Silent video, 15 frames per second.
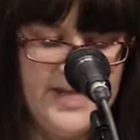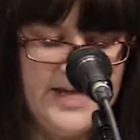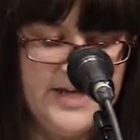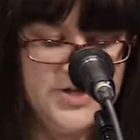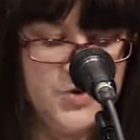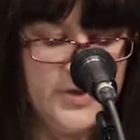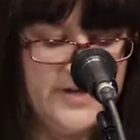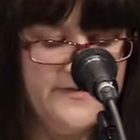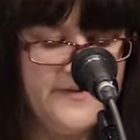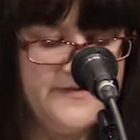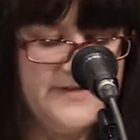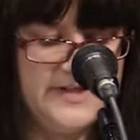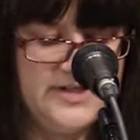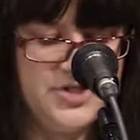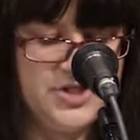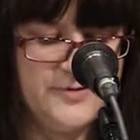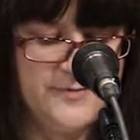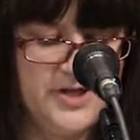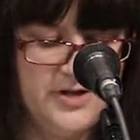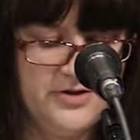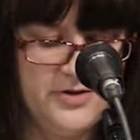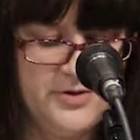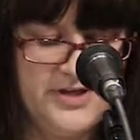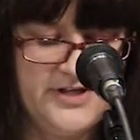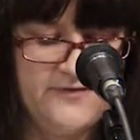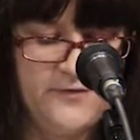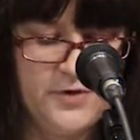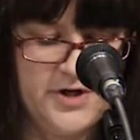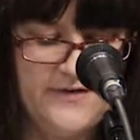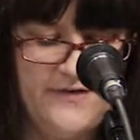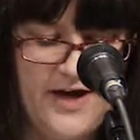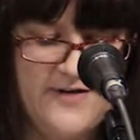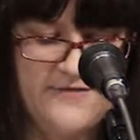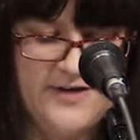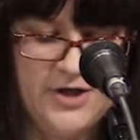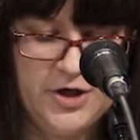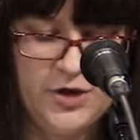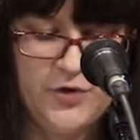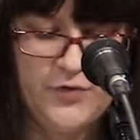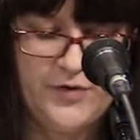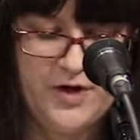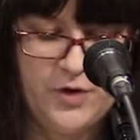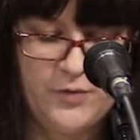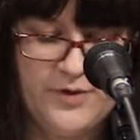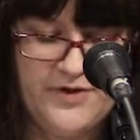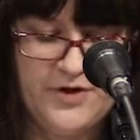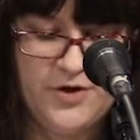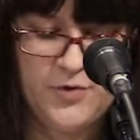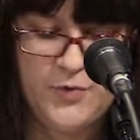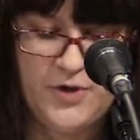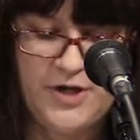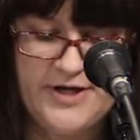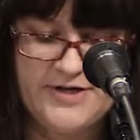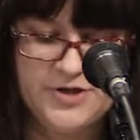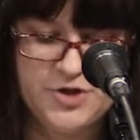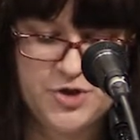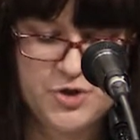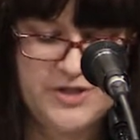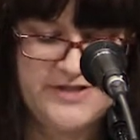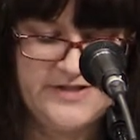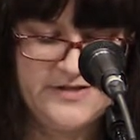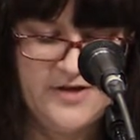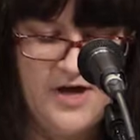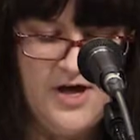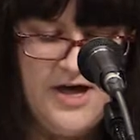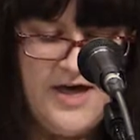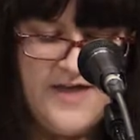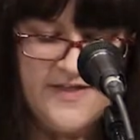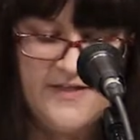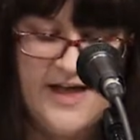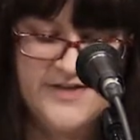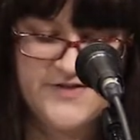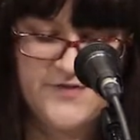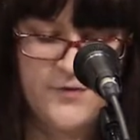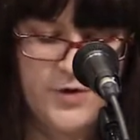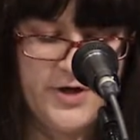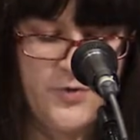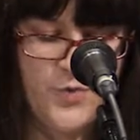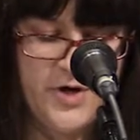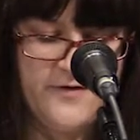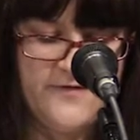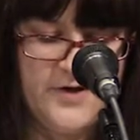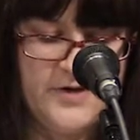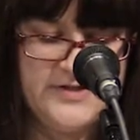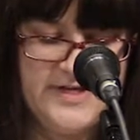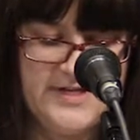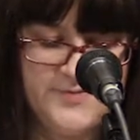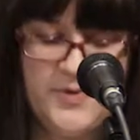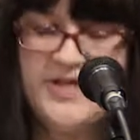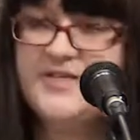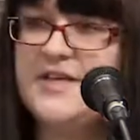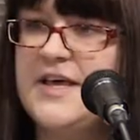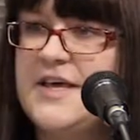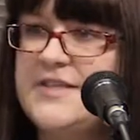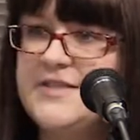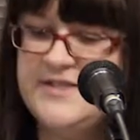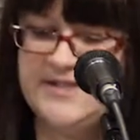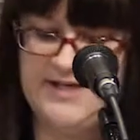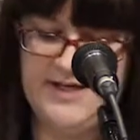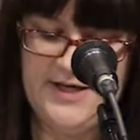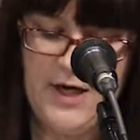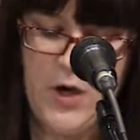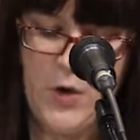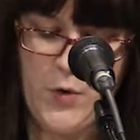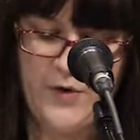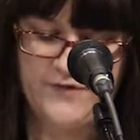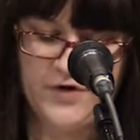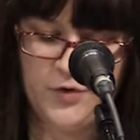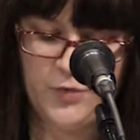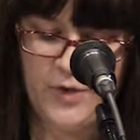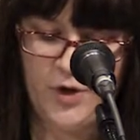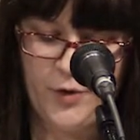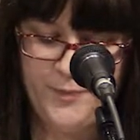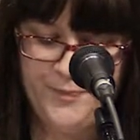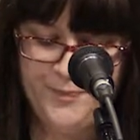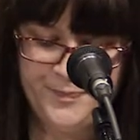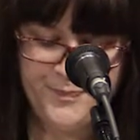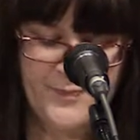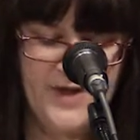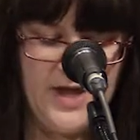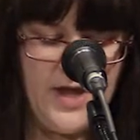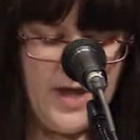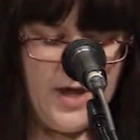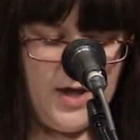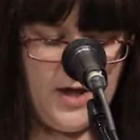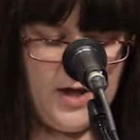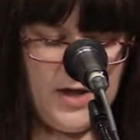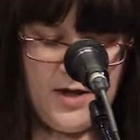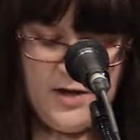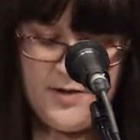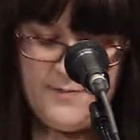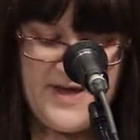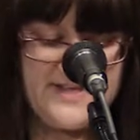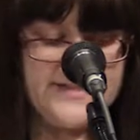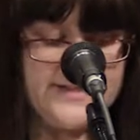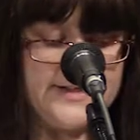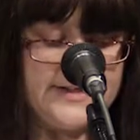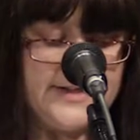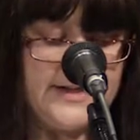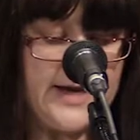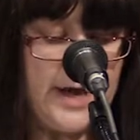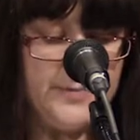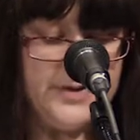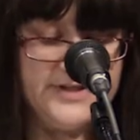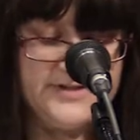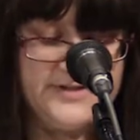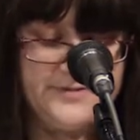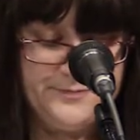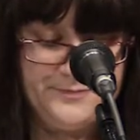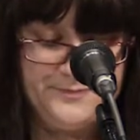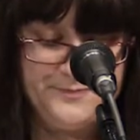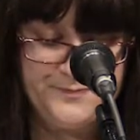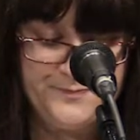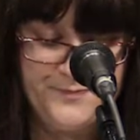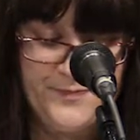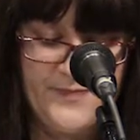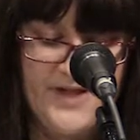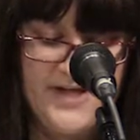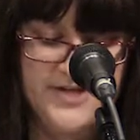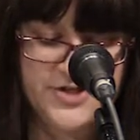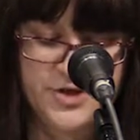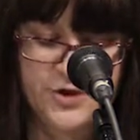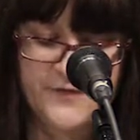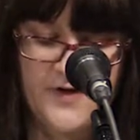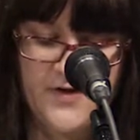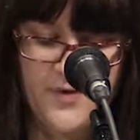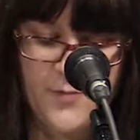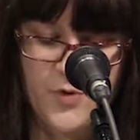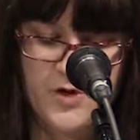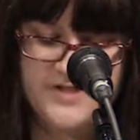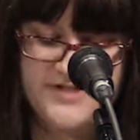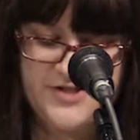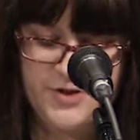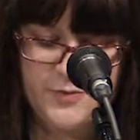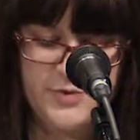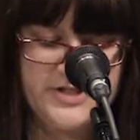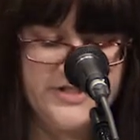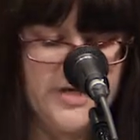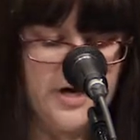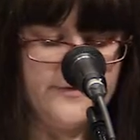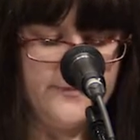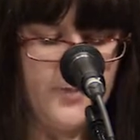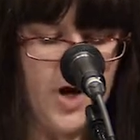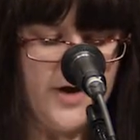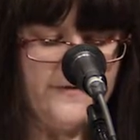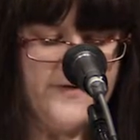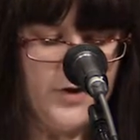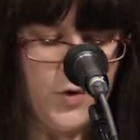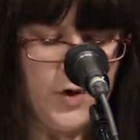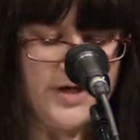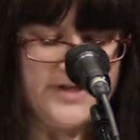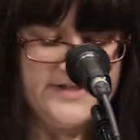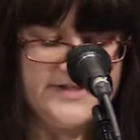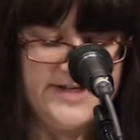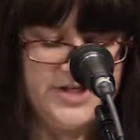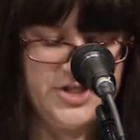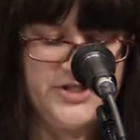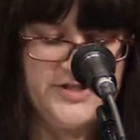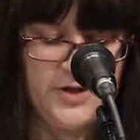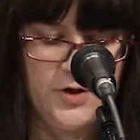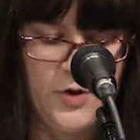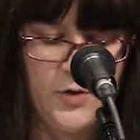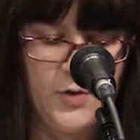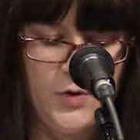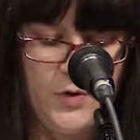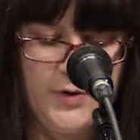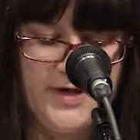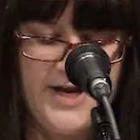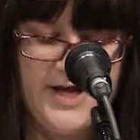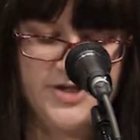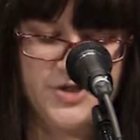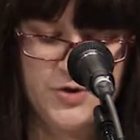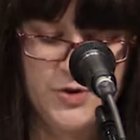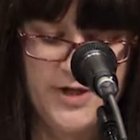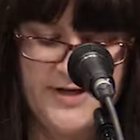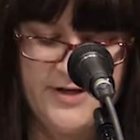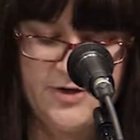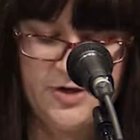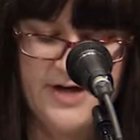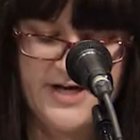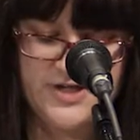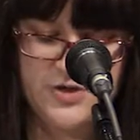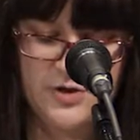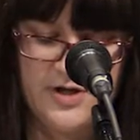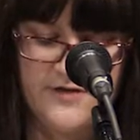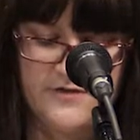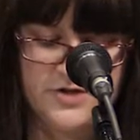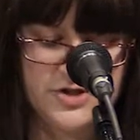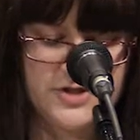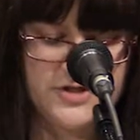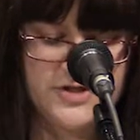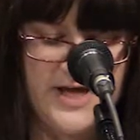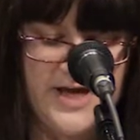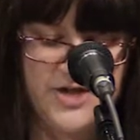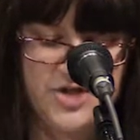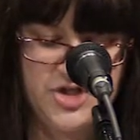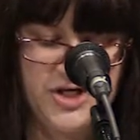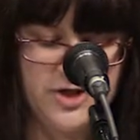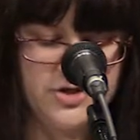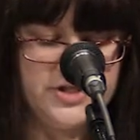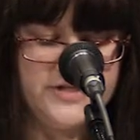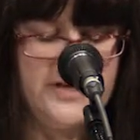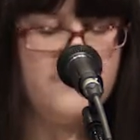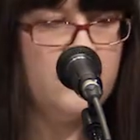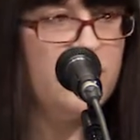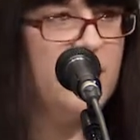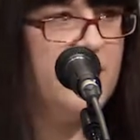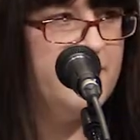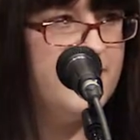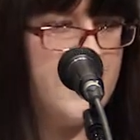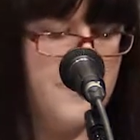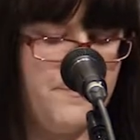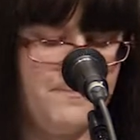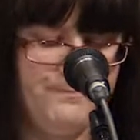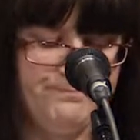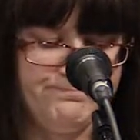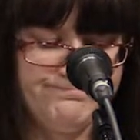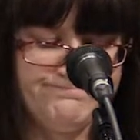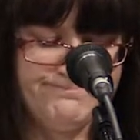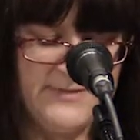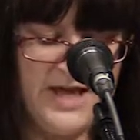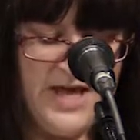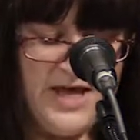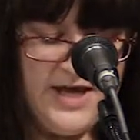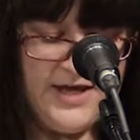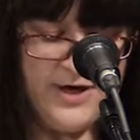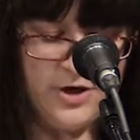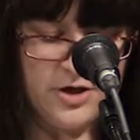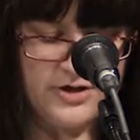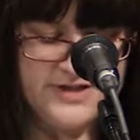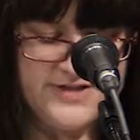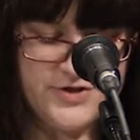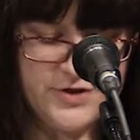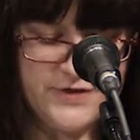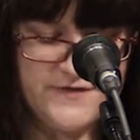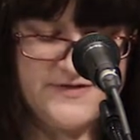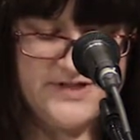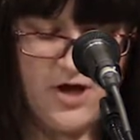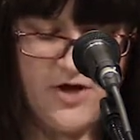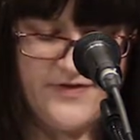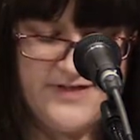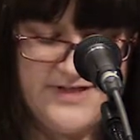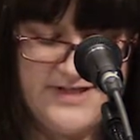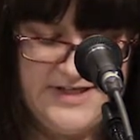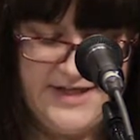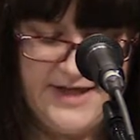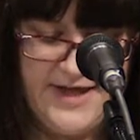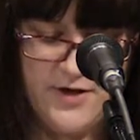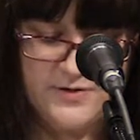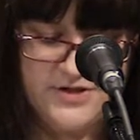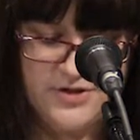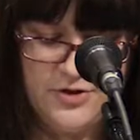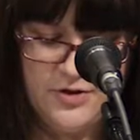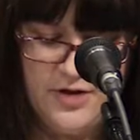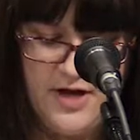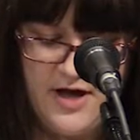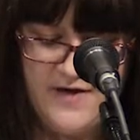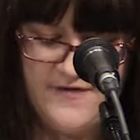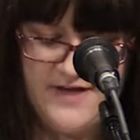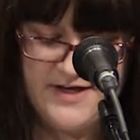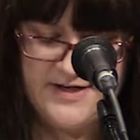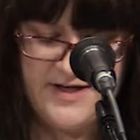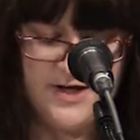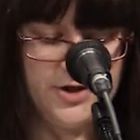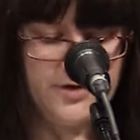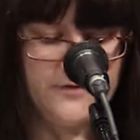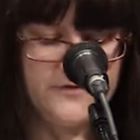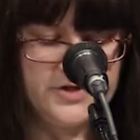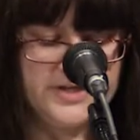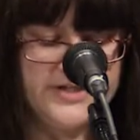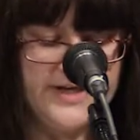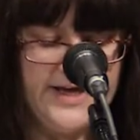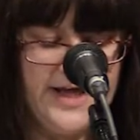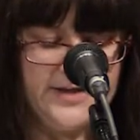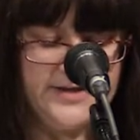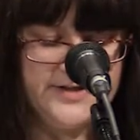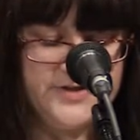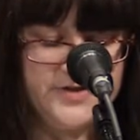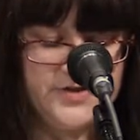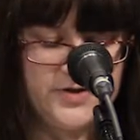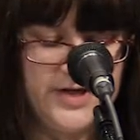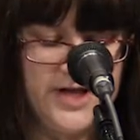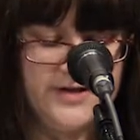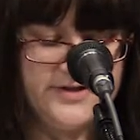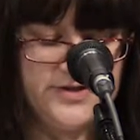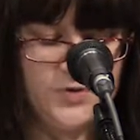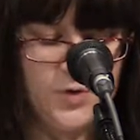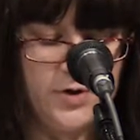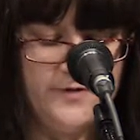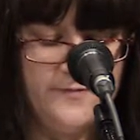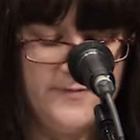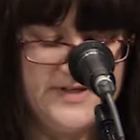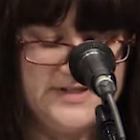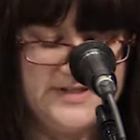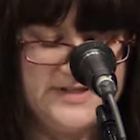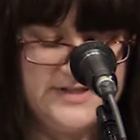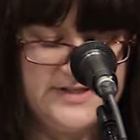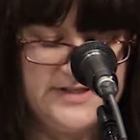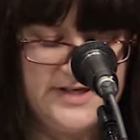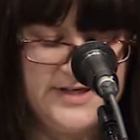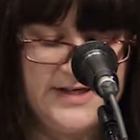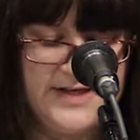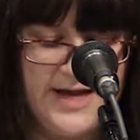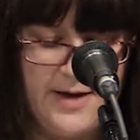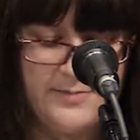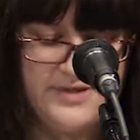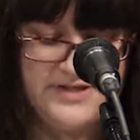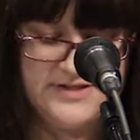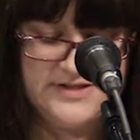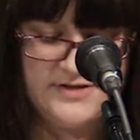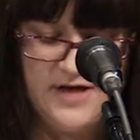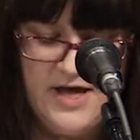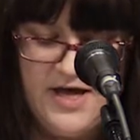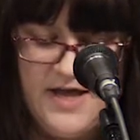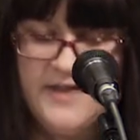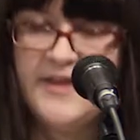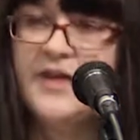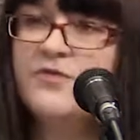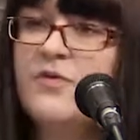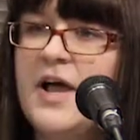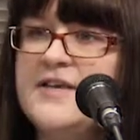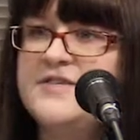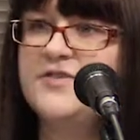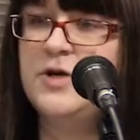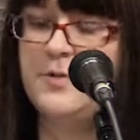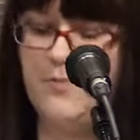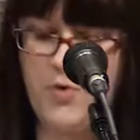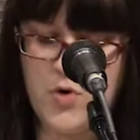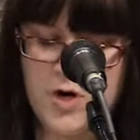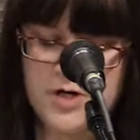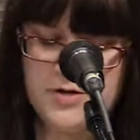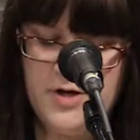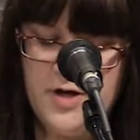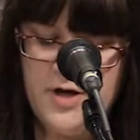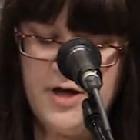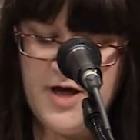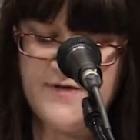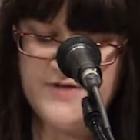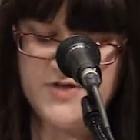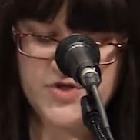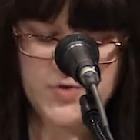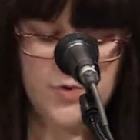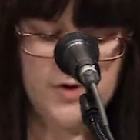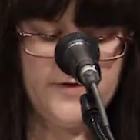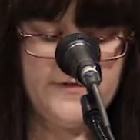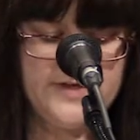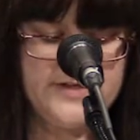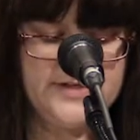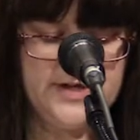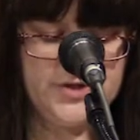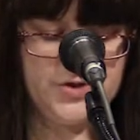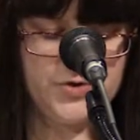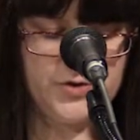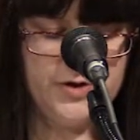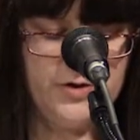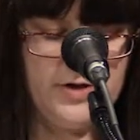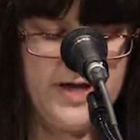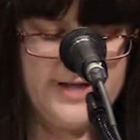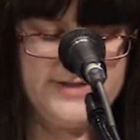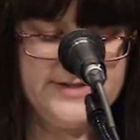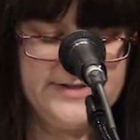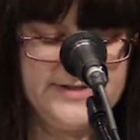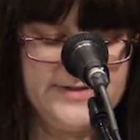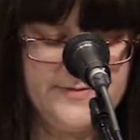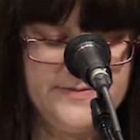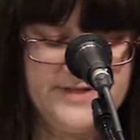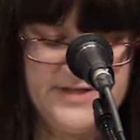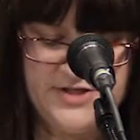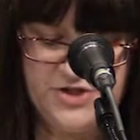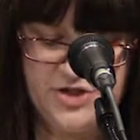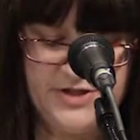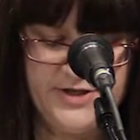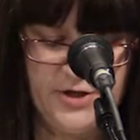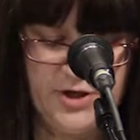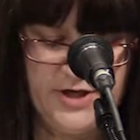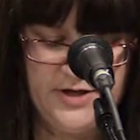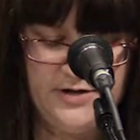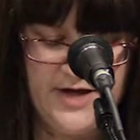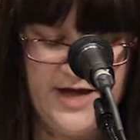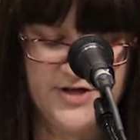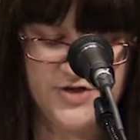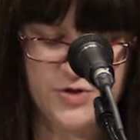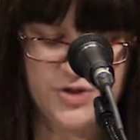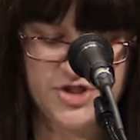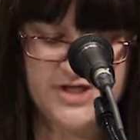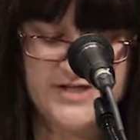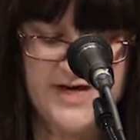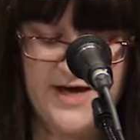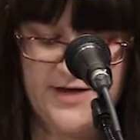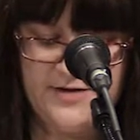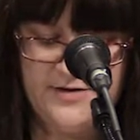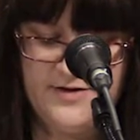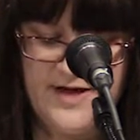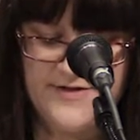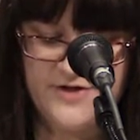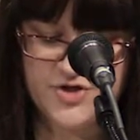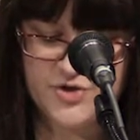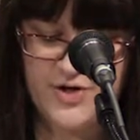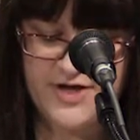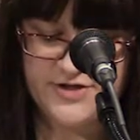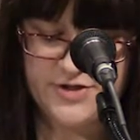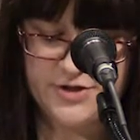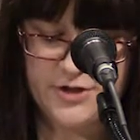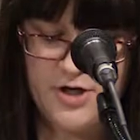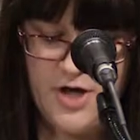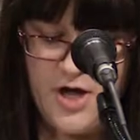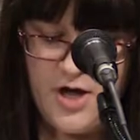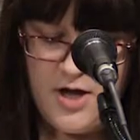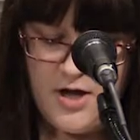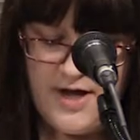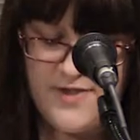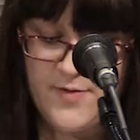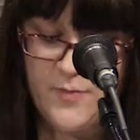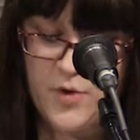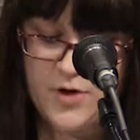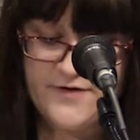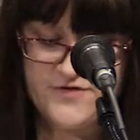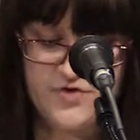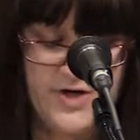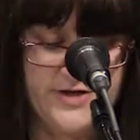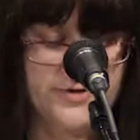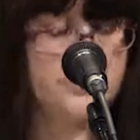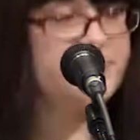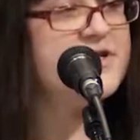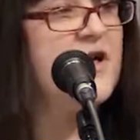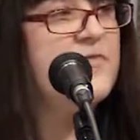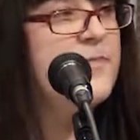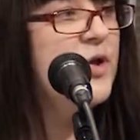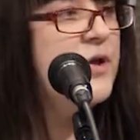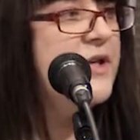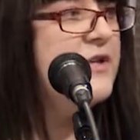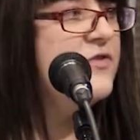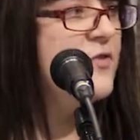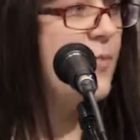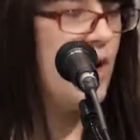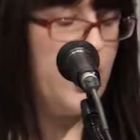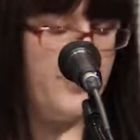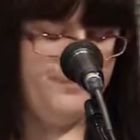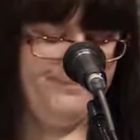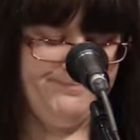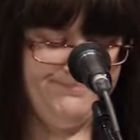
In 2015, Jim concluded a 45-year career with Goodwill Industries, the last 41 of those as president and CEO of Goodwill, based in Indianapolis. He has served on the boards of numerous nonprofit organizations at local, national, international levels and chaired several of them. He currently serves on the Dean Council of the Indiana University Kelley School of Business, Indianapolis, the advisory board of the School of Industrial and Systems Engineering at Georgia Tech, and the board of directors of Building Tomorrow.